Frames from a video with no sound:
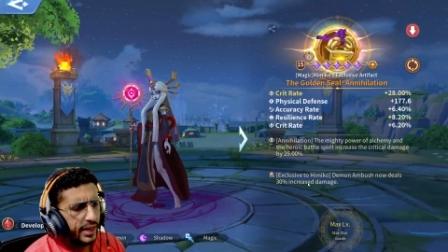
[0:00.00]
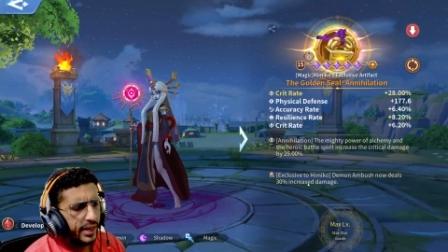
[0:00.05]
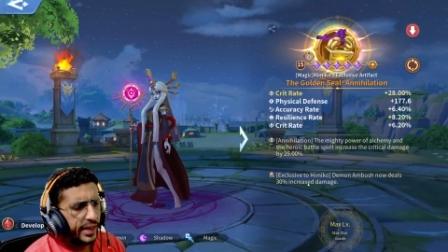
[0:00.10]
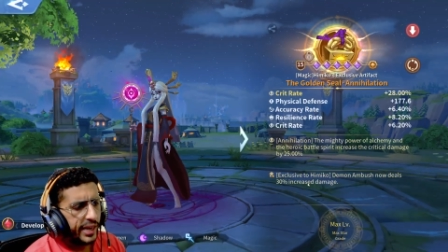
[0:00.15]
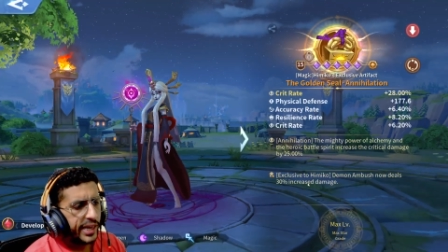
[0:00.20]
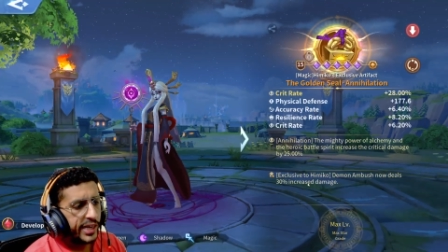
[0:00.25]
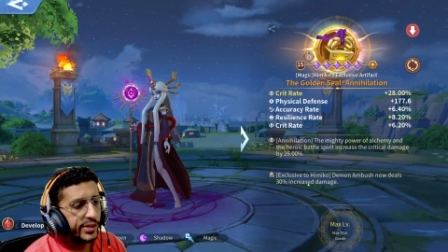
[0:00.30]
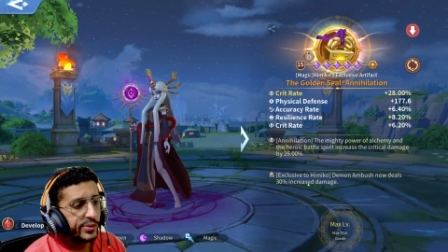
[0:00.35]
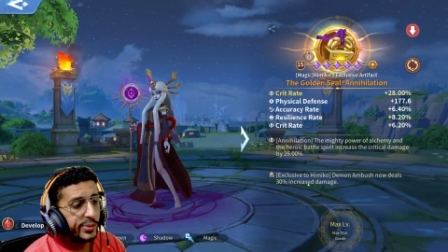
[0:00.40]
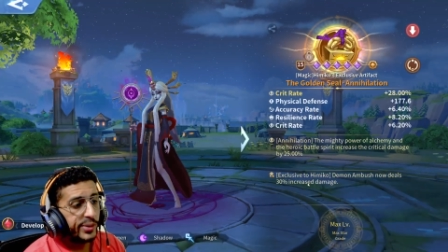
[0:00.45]

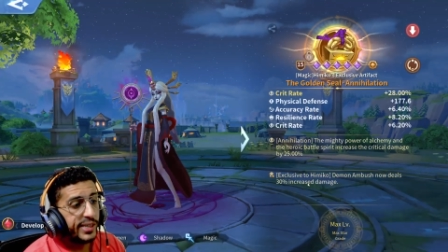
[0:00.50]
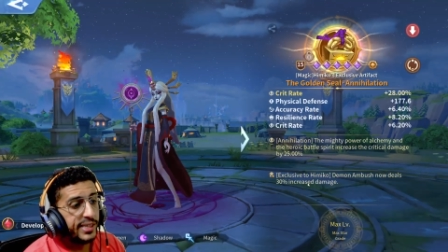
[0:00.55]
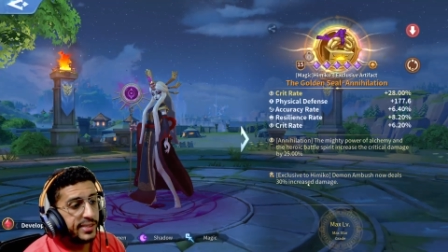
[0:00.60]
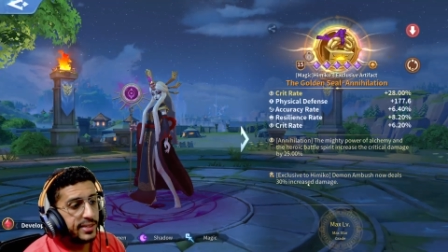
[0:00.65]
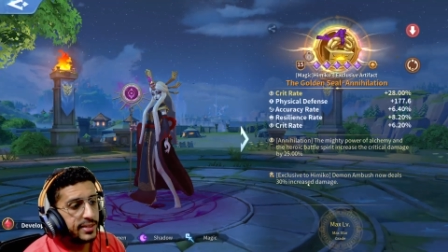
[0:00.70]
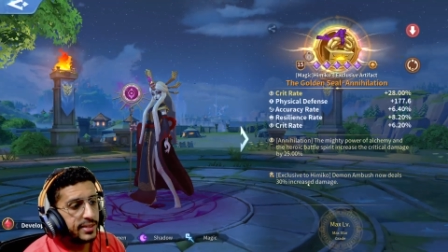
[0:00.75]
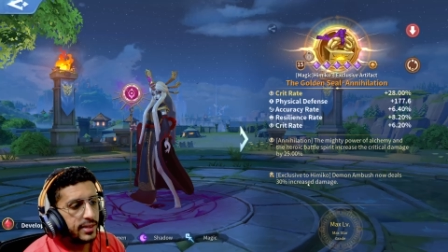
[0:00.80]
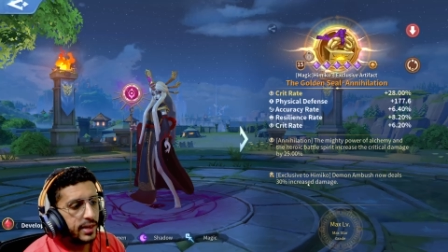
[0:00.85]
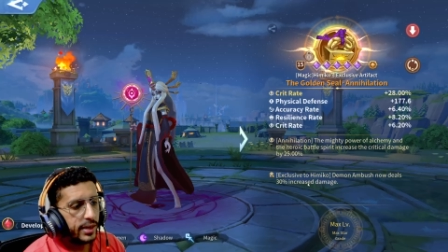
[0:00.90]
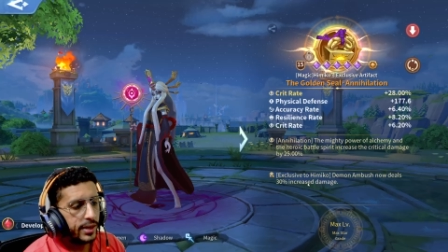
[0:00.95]

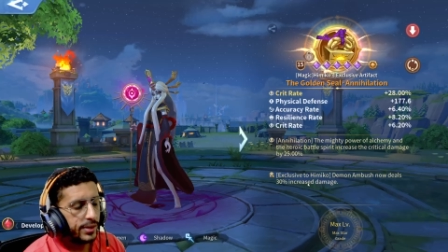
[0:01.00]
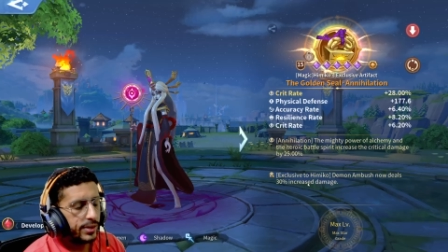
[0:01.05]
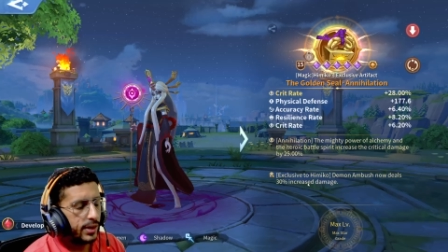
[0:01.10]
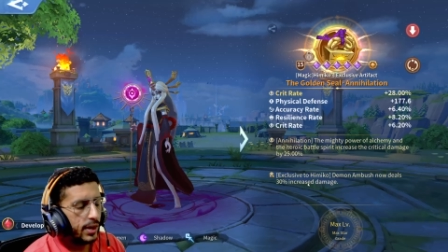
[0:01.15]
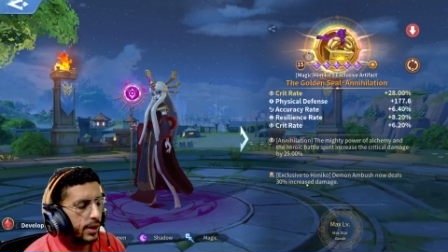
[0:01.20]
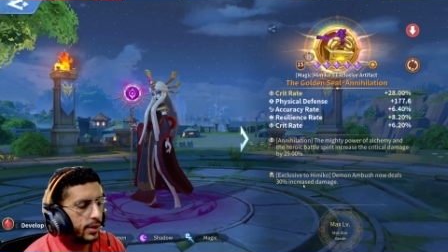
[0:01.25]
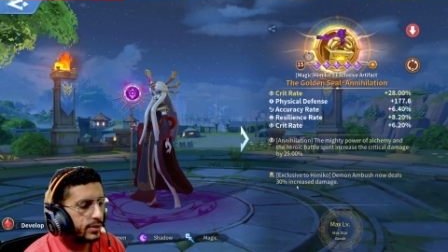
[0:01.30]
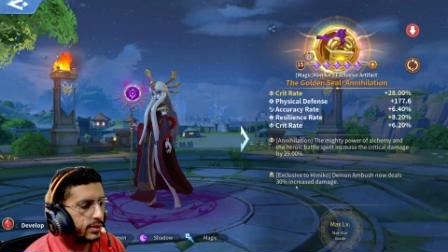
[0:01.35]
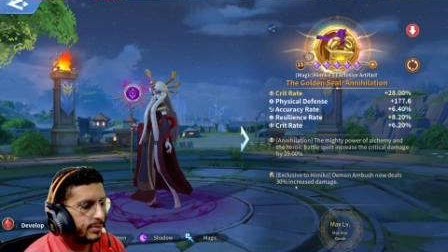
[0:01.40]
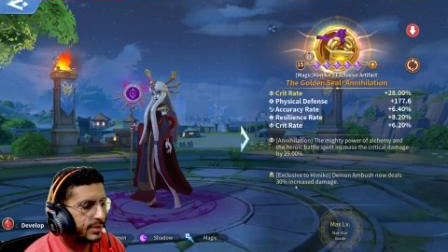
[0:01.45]
increases her
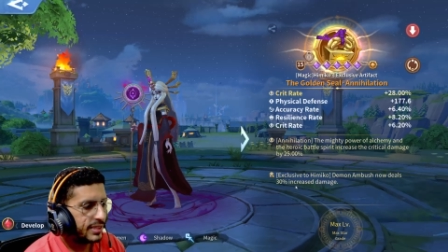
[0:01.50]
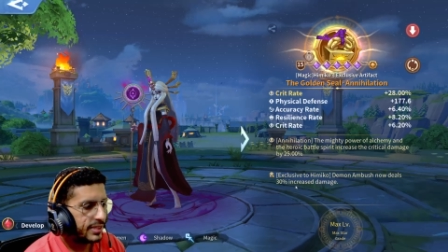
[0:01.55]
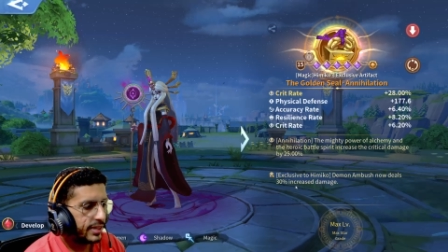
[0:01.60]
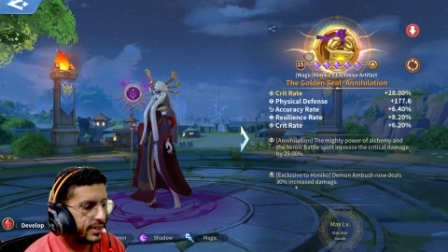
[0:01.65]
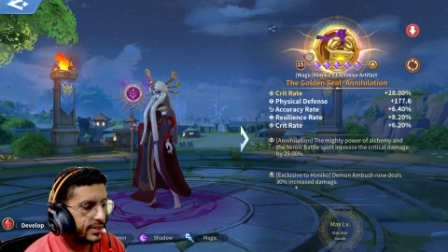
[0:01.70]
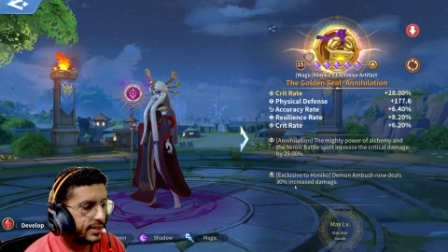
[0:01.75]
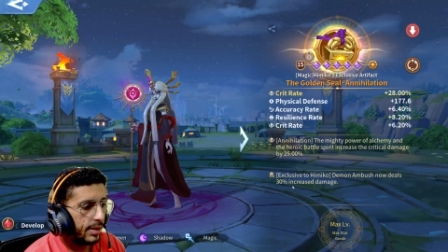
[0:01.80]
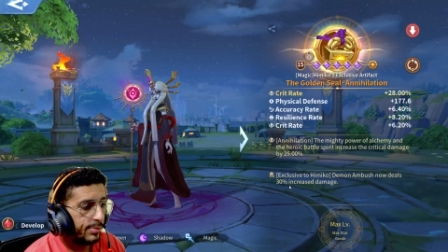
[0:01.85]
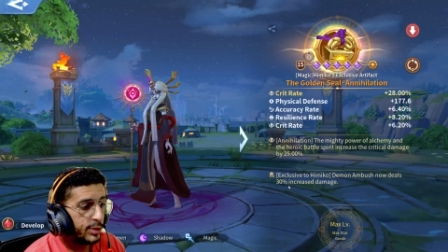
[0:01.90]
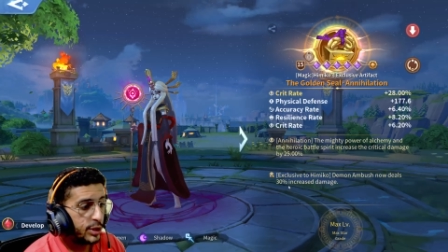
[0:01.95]
ultimate skill
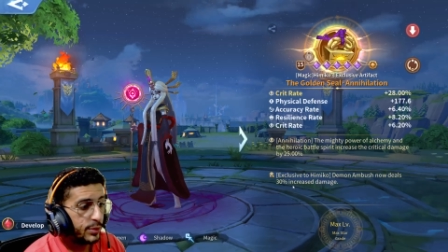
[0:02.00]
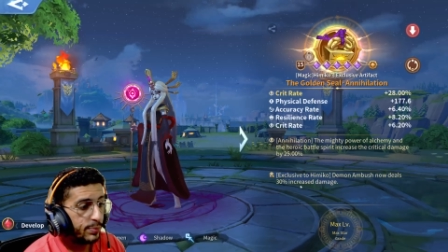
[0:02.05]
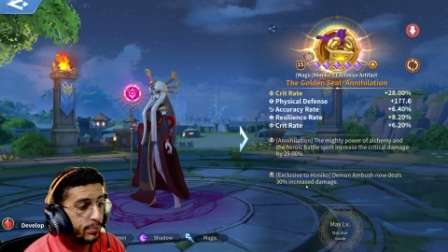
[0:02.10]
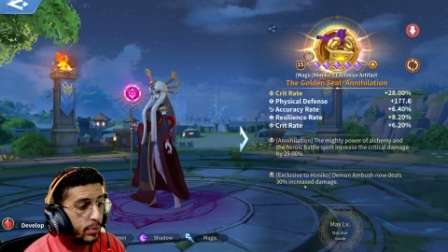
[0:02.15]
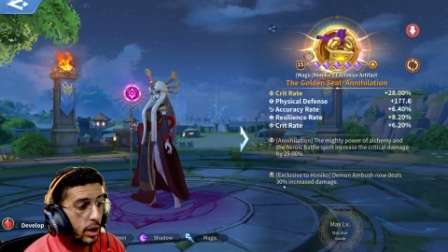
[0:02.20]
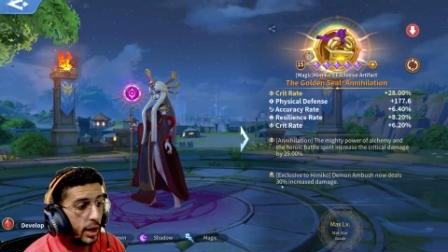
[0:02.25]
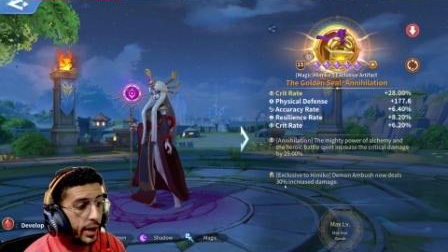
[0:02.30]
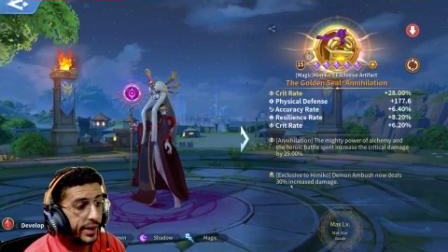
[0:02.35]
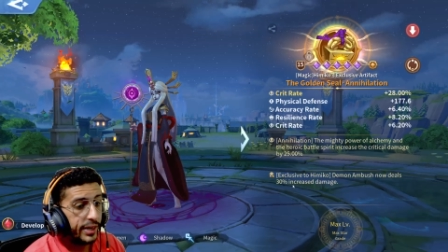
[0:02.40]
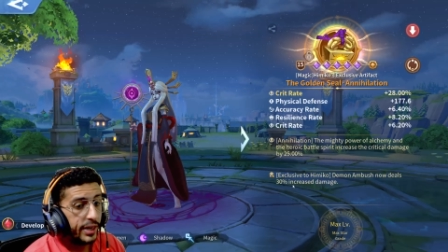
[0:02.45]
damage
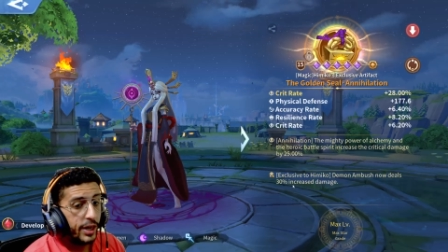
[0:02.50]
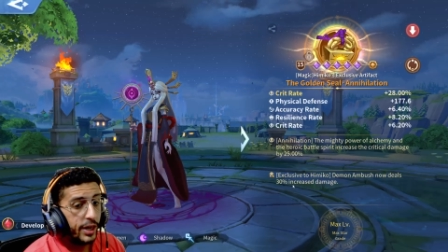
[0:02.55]
by